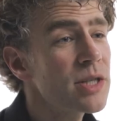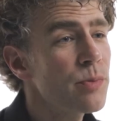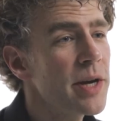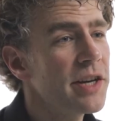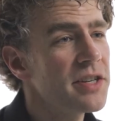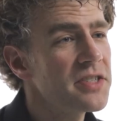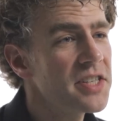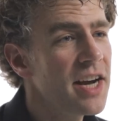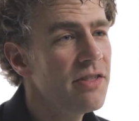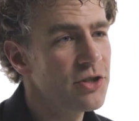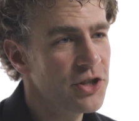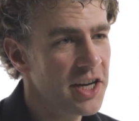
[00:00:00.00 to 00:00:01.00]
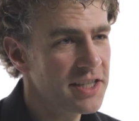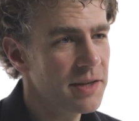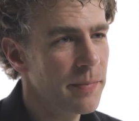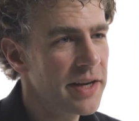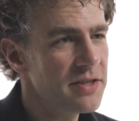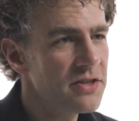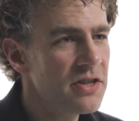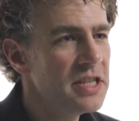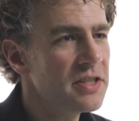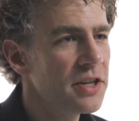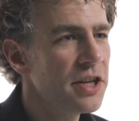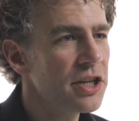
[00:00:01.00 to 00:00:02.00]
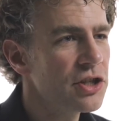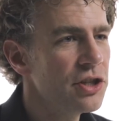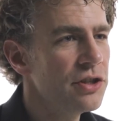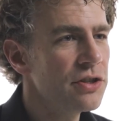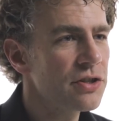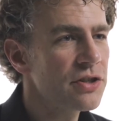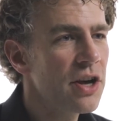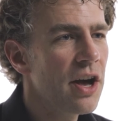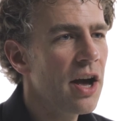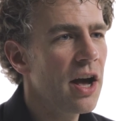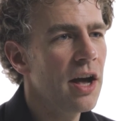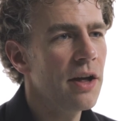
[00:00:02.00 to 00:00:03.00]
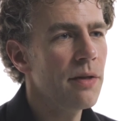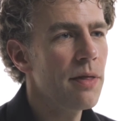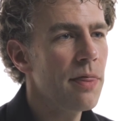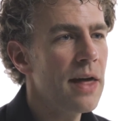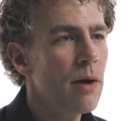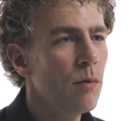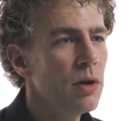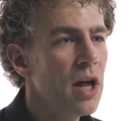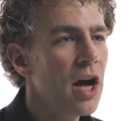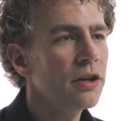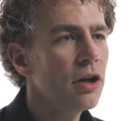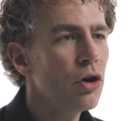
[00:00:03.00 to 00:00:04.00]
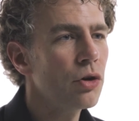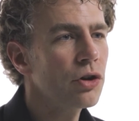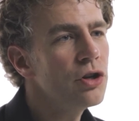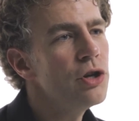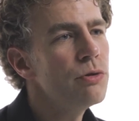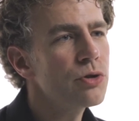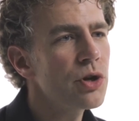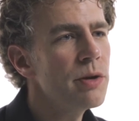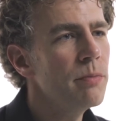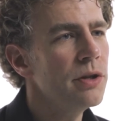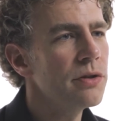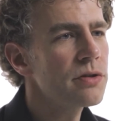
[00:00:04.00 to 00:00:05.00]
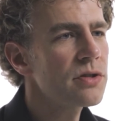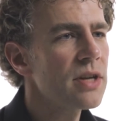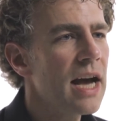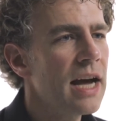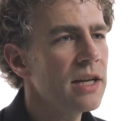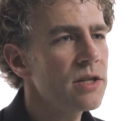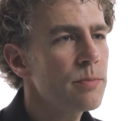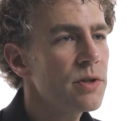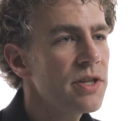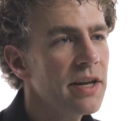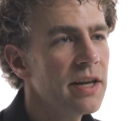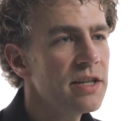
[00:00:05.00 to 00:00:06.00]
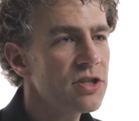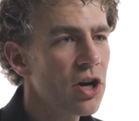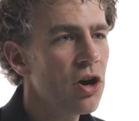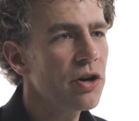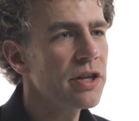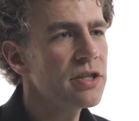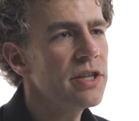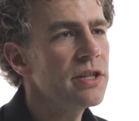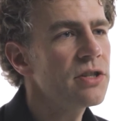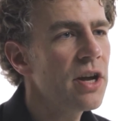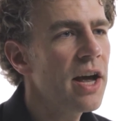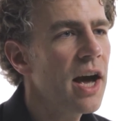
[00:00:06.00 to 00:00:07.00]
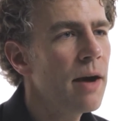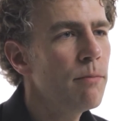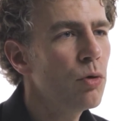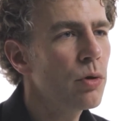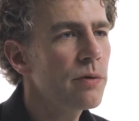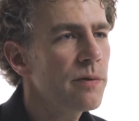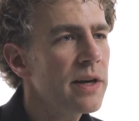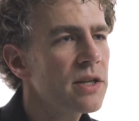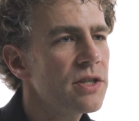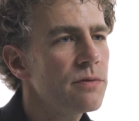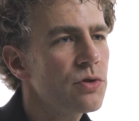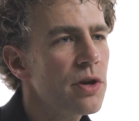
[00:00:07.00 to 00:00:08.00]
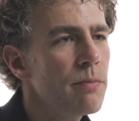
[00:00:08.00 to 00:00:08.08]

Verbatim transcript: So, as we understand the genetic basis of these conditions, uh, that will unlock new treatments and particularly targeted and more effective